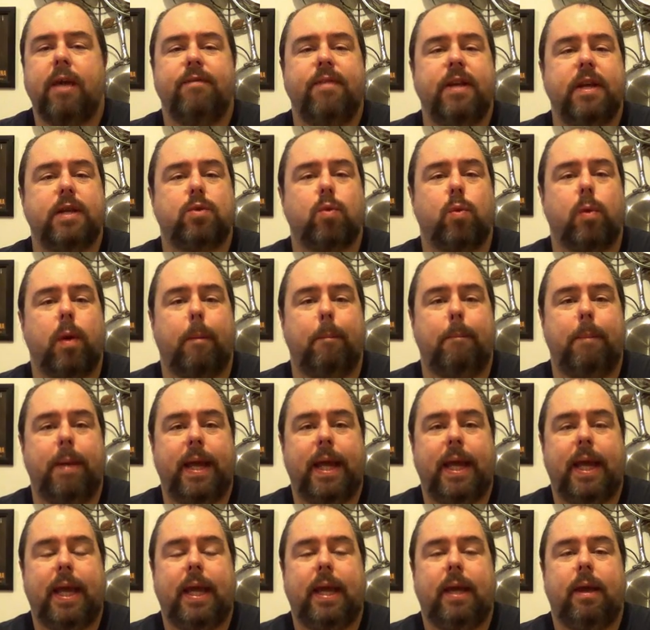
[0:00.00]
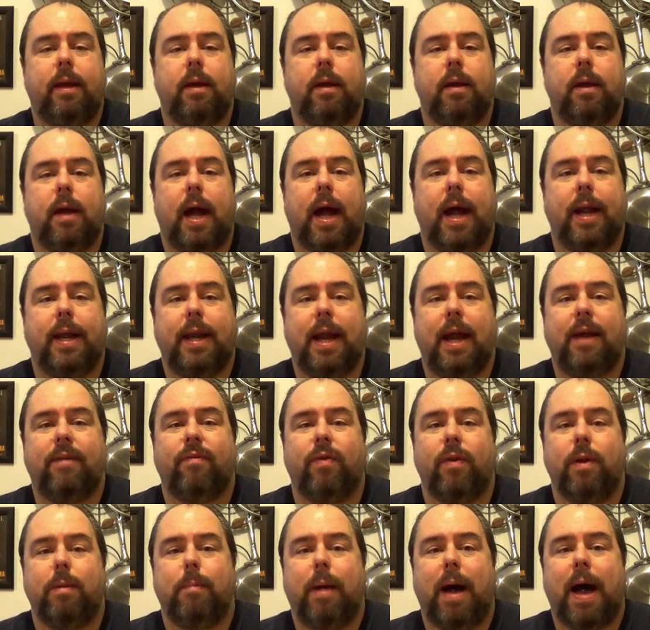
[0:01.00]
to give this one a B. I
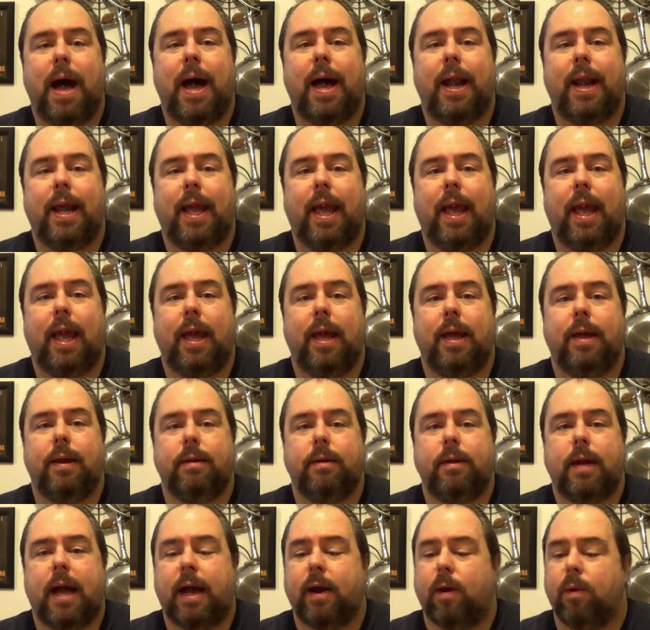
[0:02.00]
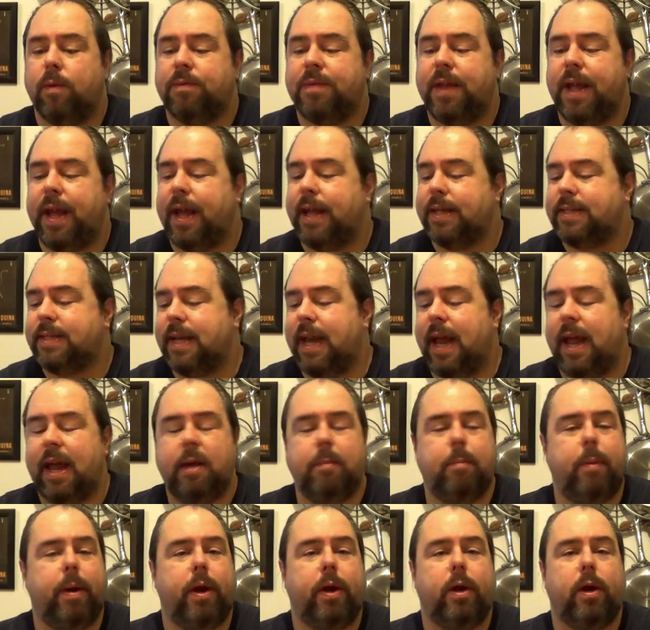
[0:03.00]
definitely buy it again. I don't think it's an
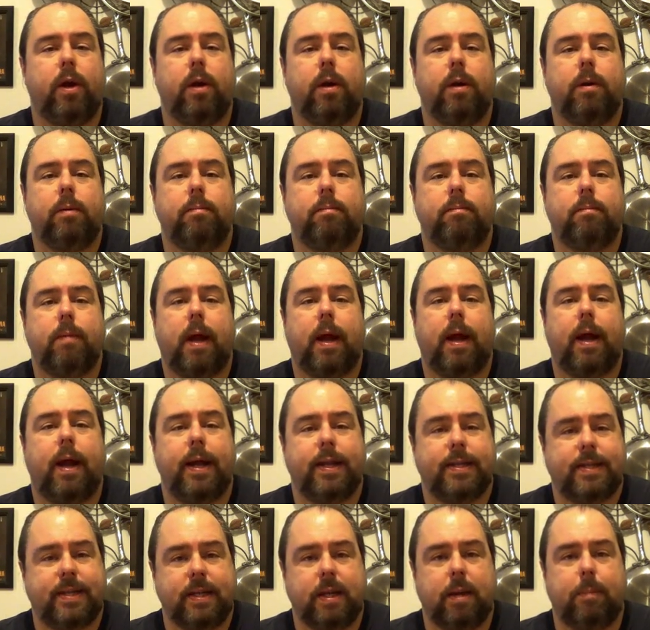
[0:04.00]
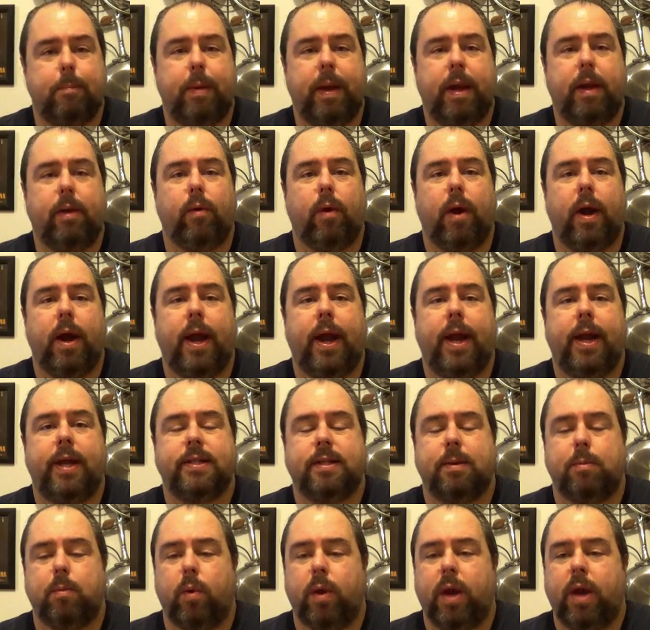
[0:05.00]
A beer. It's in the B
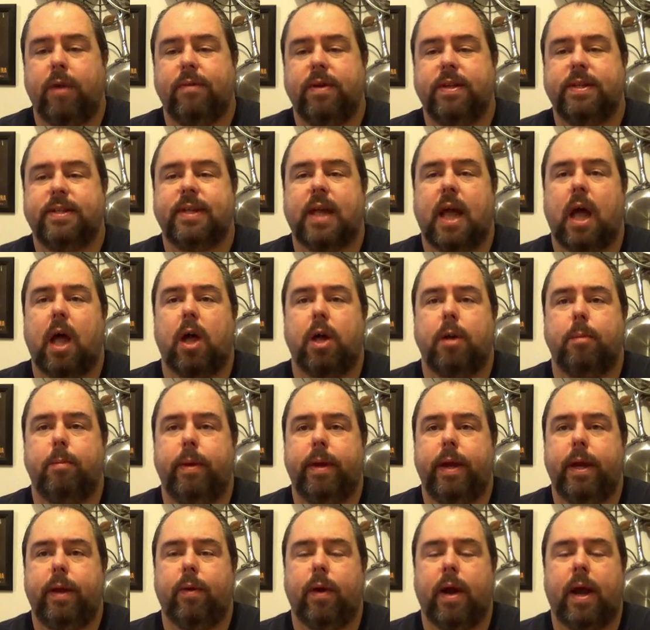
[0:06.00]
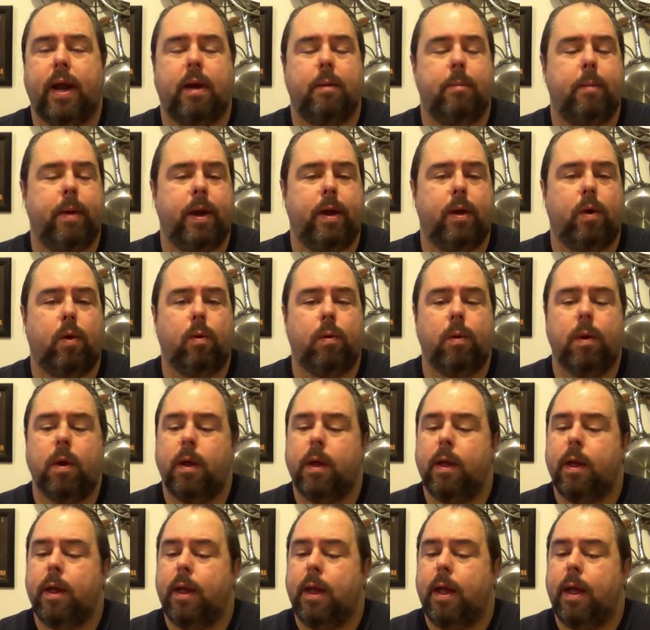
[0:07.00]
range. I'm going to give it a solid B right in the middle.